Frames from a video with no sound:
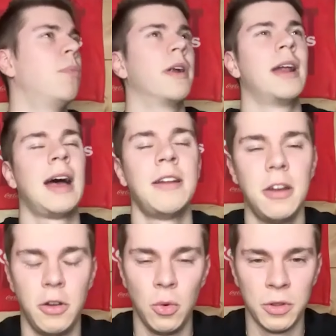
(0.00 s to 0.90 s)
but it had to
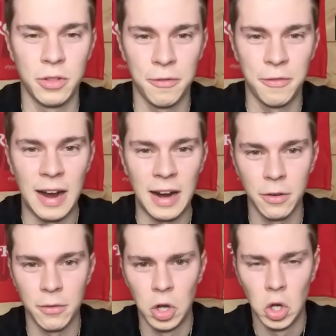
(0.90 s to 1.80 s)
do with the fact
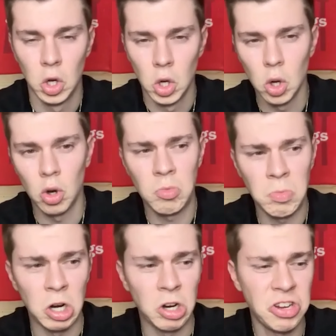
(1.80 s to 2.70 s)
of, oh,
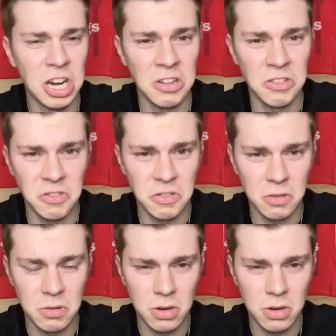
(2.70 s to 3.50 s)
Marchand's,